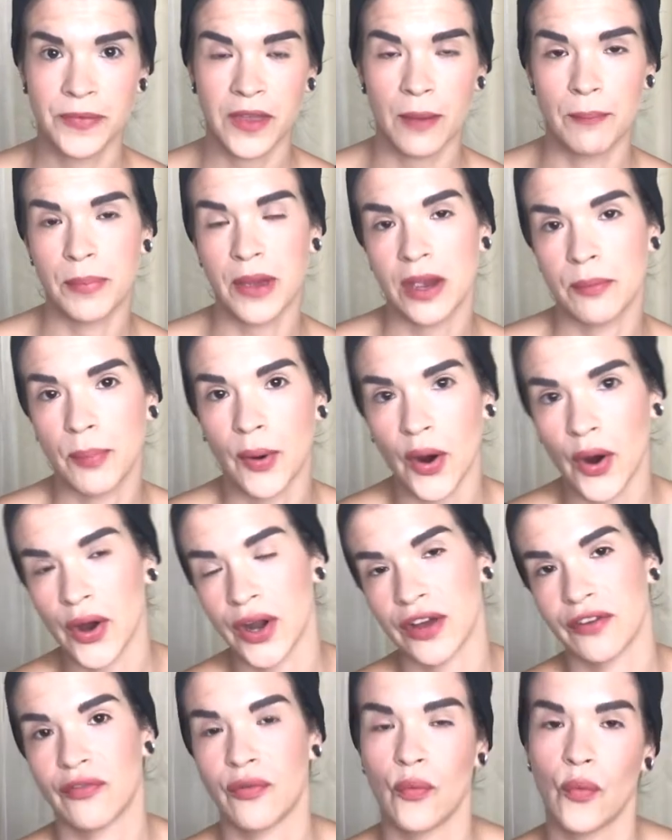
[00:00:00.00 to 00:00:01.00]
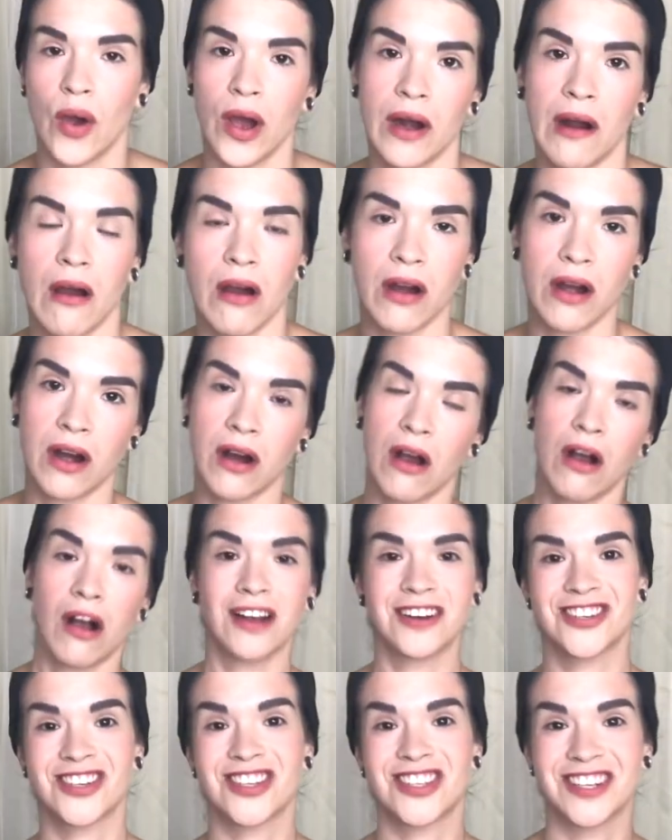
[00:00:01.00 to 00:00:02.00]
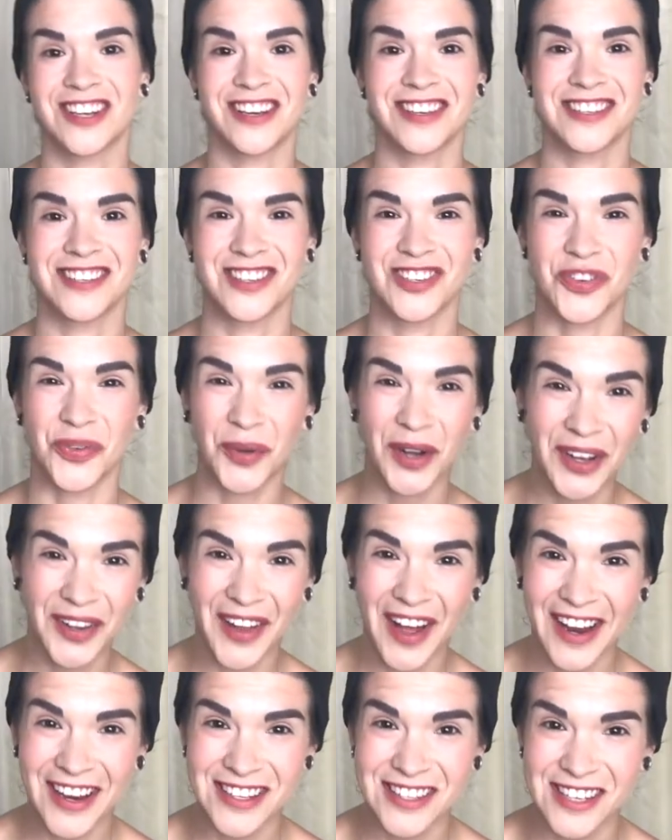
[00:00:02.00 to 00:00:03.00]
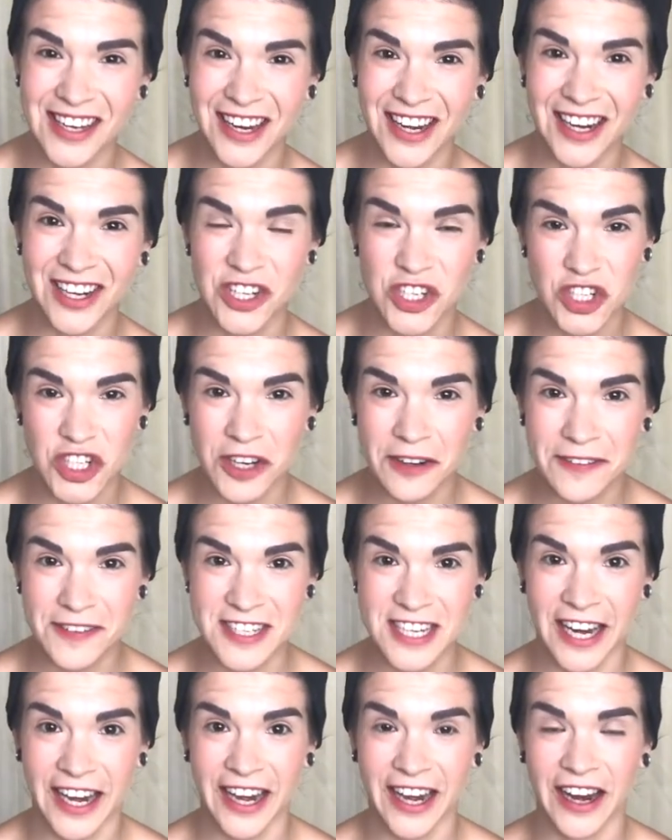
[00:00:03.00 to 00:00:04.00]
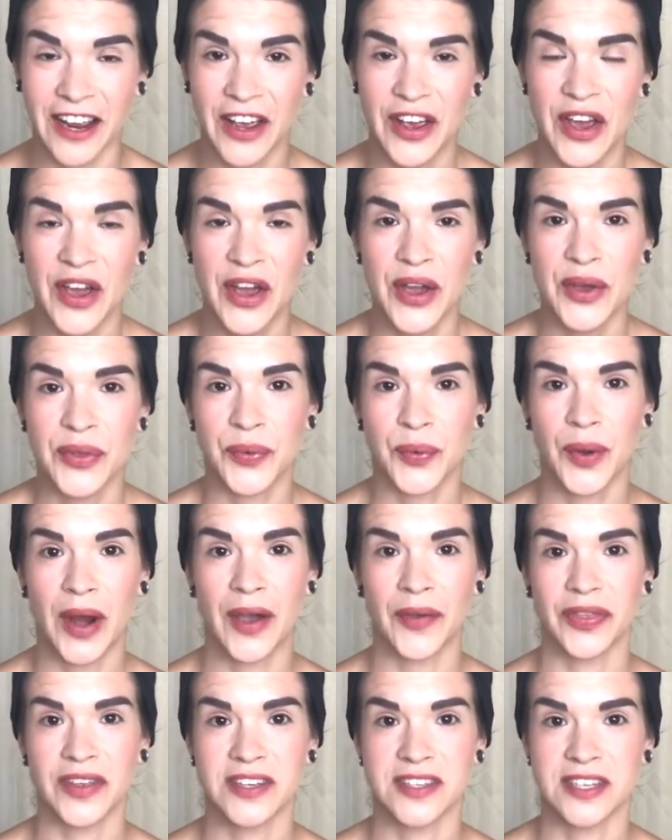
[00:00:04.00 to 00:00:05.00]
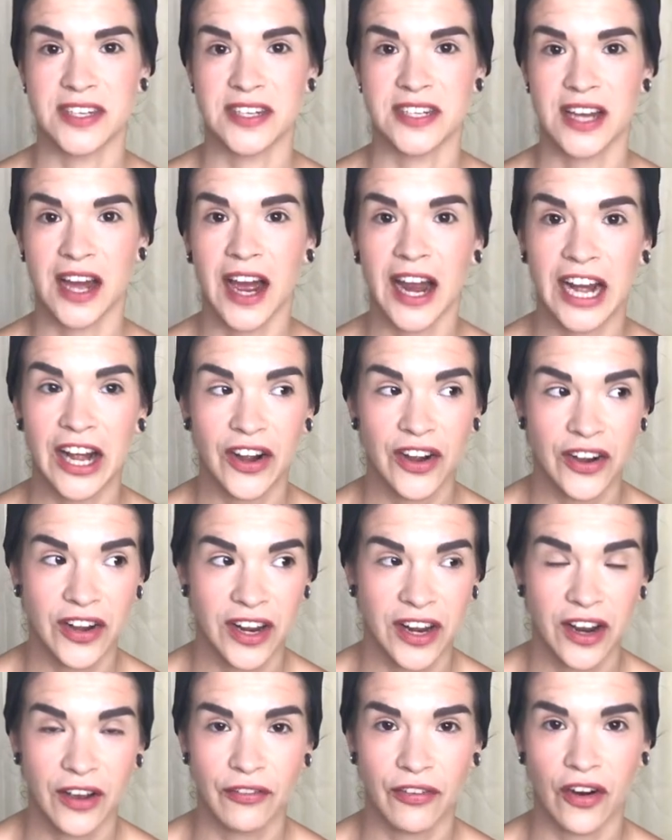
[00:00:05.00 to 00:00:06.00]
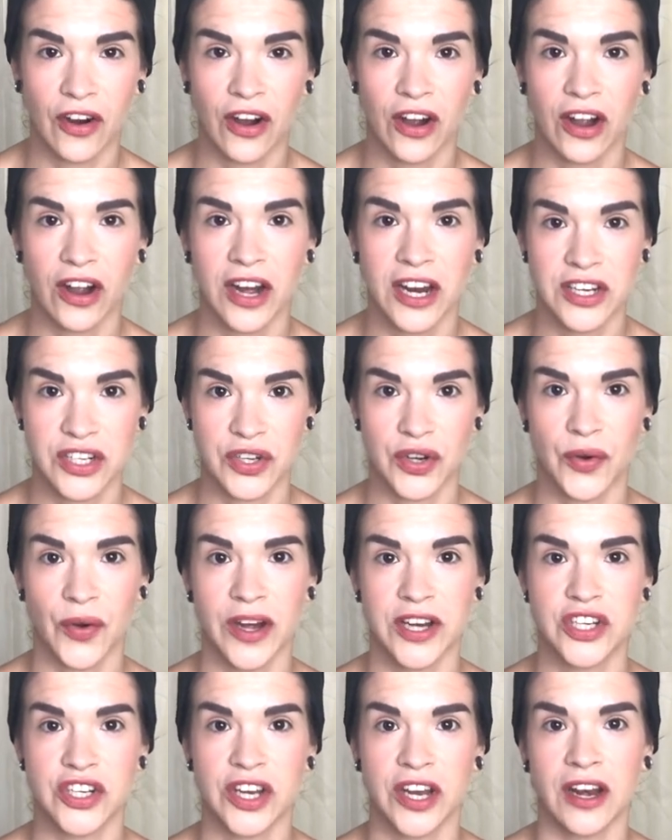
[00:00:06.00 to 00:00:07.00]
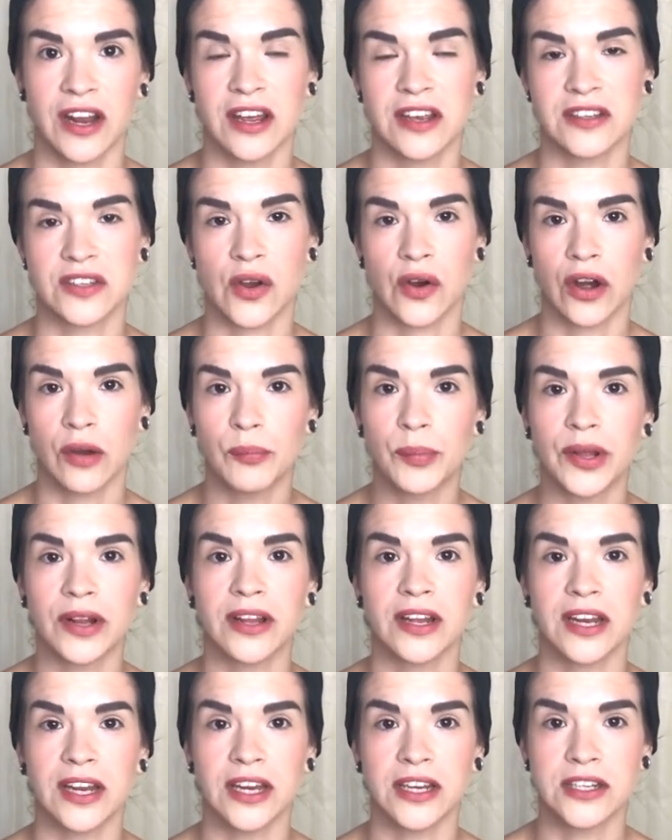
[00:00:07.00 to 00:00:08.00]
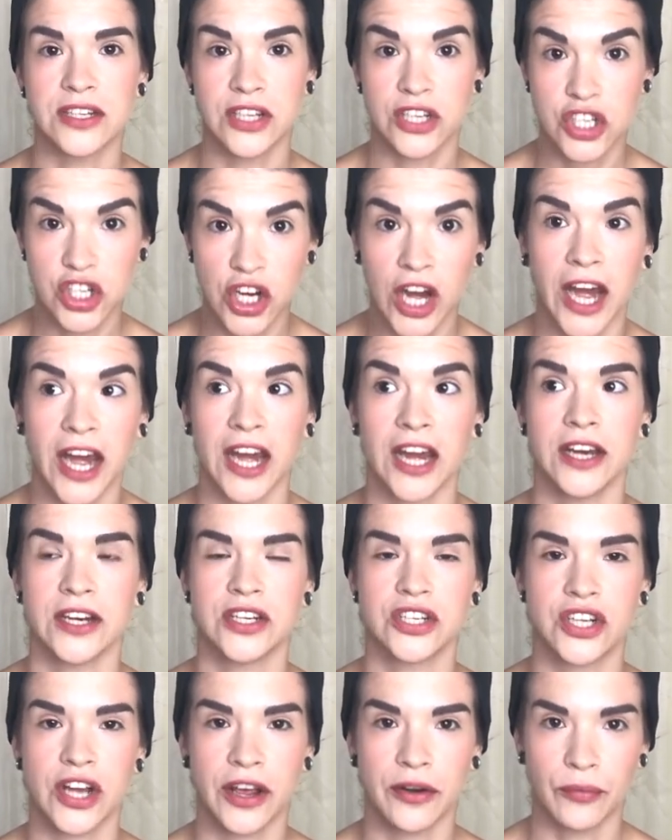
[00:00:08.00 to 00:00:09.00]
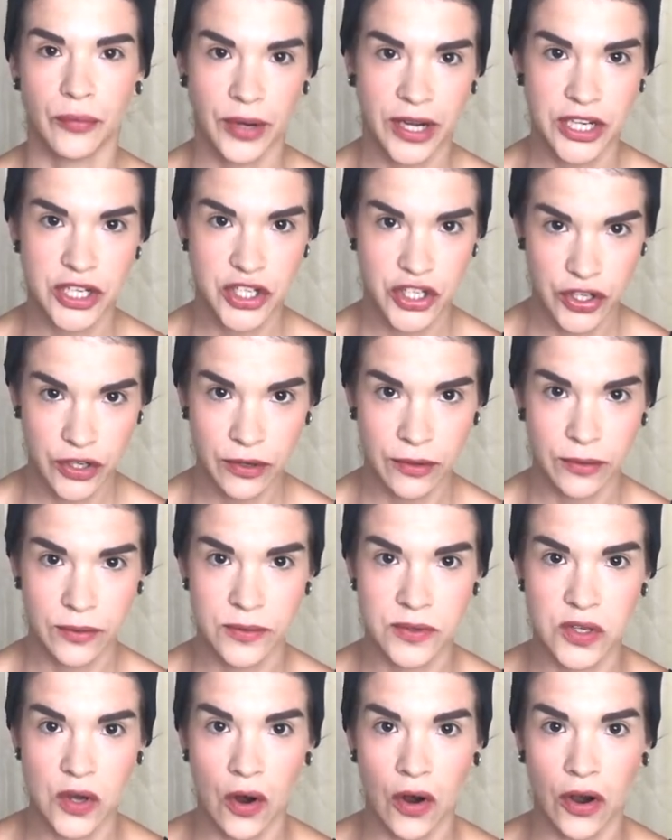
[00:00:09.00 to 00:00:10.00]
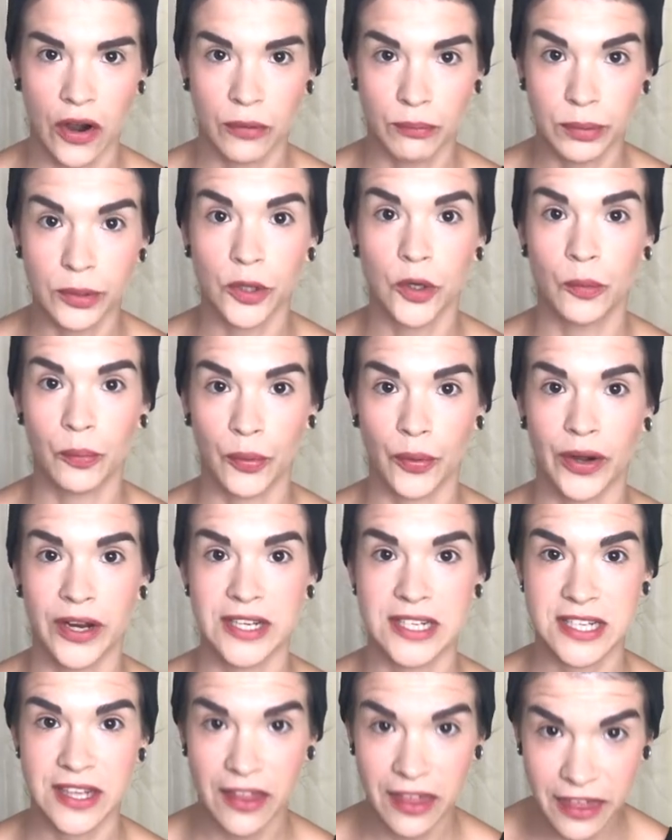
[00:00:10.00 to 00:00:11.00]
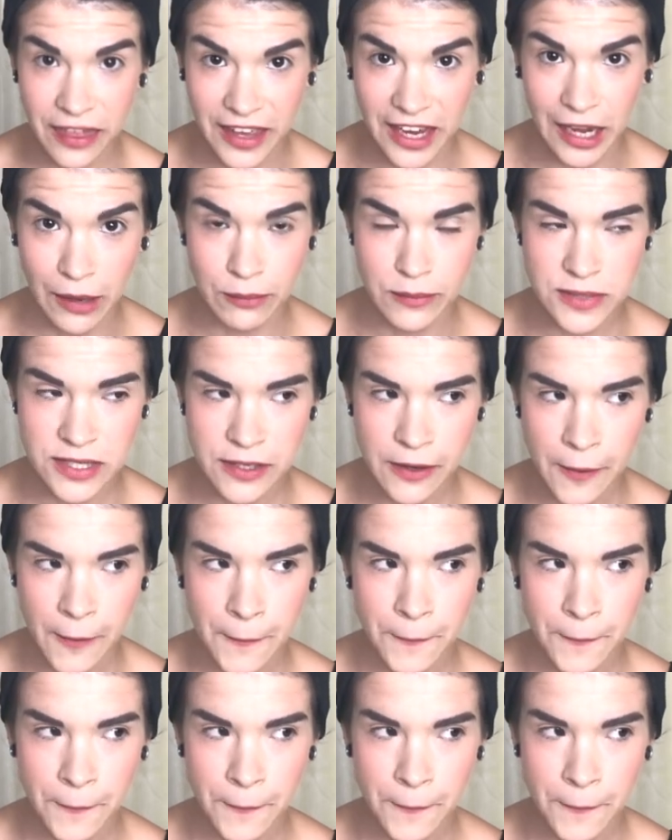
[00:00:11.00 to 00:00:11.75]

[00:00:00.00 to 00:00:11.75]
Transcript: A big part of what our consciousness is realizing and shifting throughout this entirety of our integration is our ability to change and re-choose our blueprint themes.